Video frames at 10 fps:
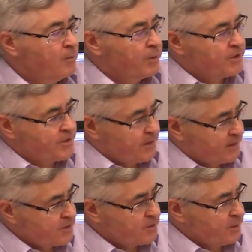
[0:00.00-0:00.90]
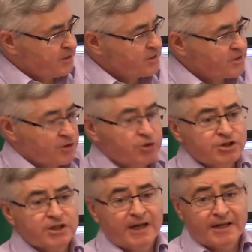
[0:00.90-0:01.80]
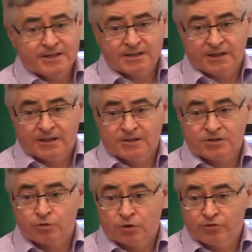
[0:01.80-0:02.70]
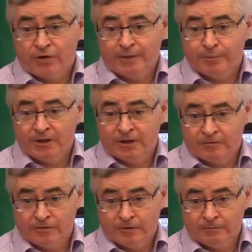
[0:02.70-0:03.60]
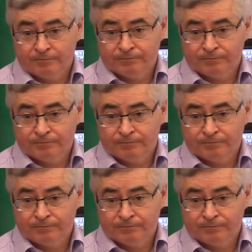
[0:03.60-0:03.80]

but as an instrument to socialize states toward right behavior.